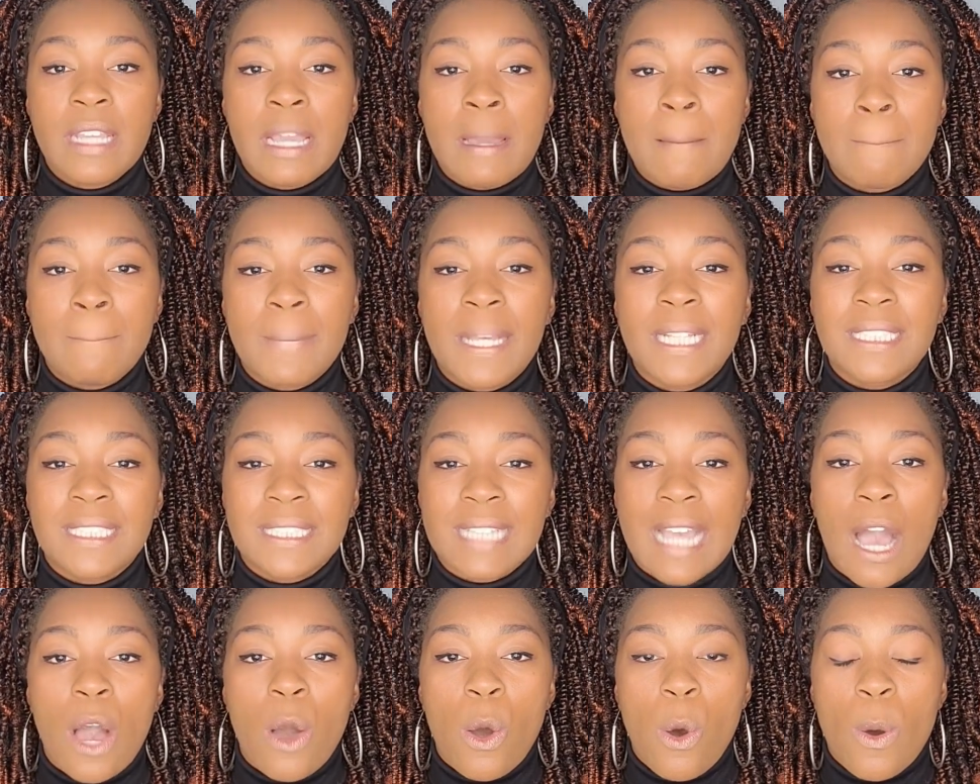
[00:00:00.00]
miss
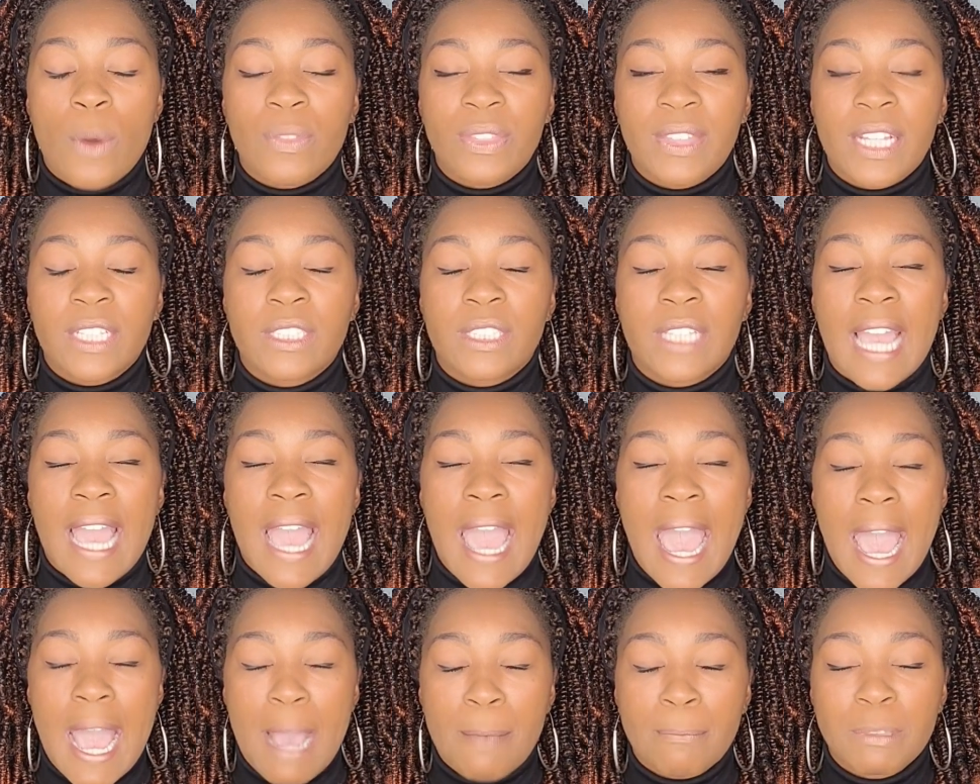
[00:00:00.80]
out on this
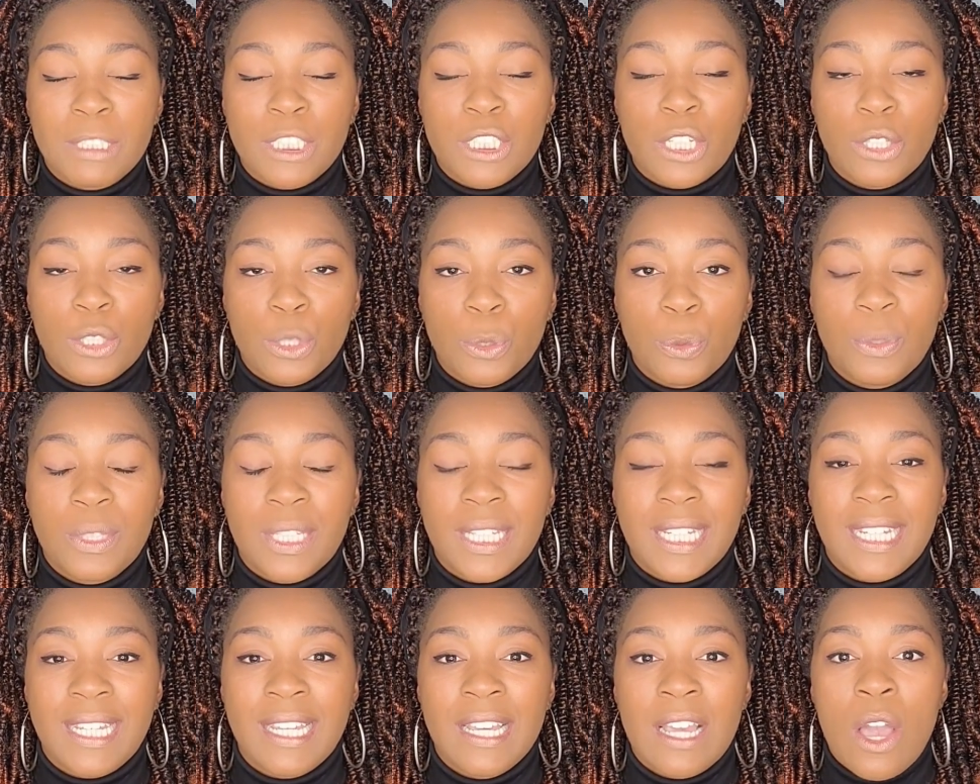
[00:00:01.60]

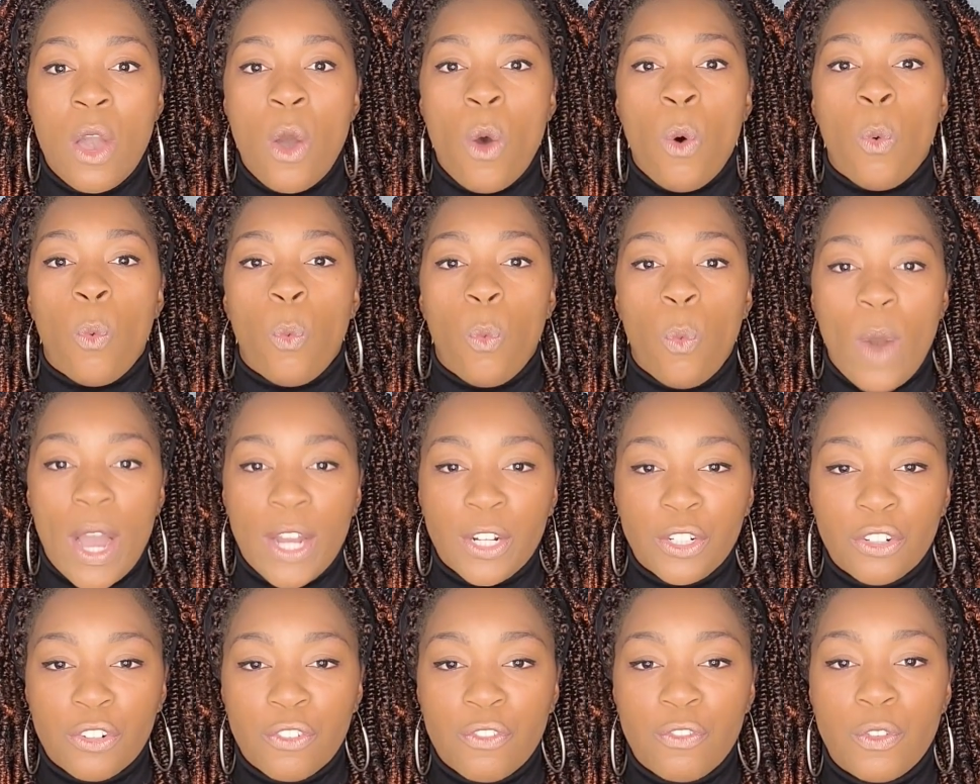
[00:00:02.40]
absolutely
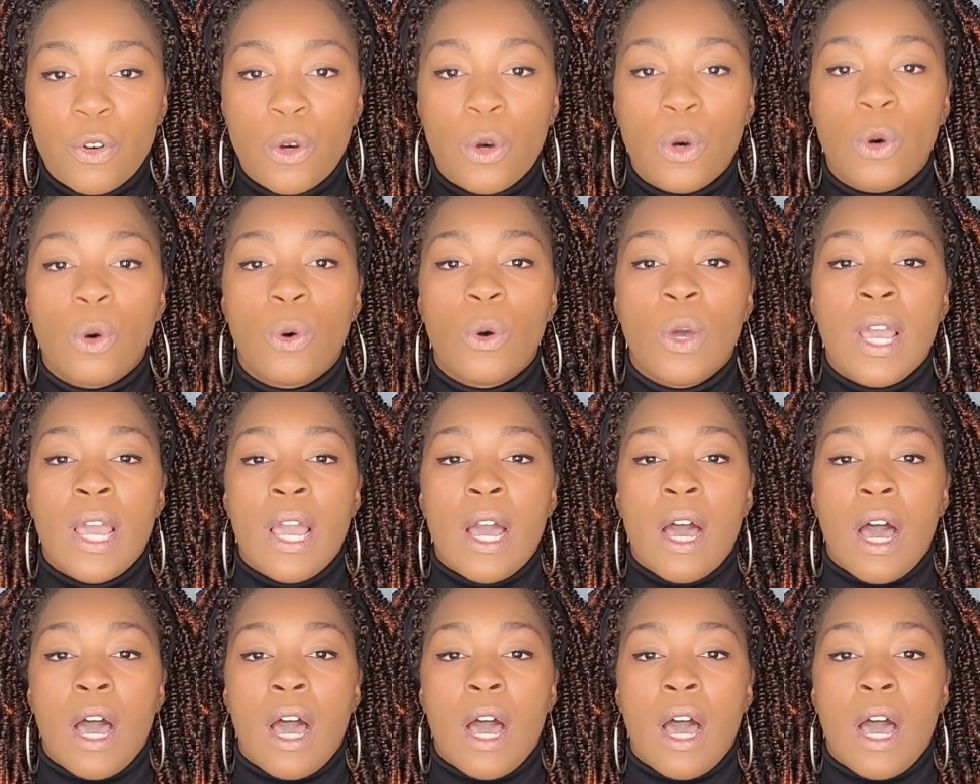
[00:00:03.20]
wonderful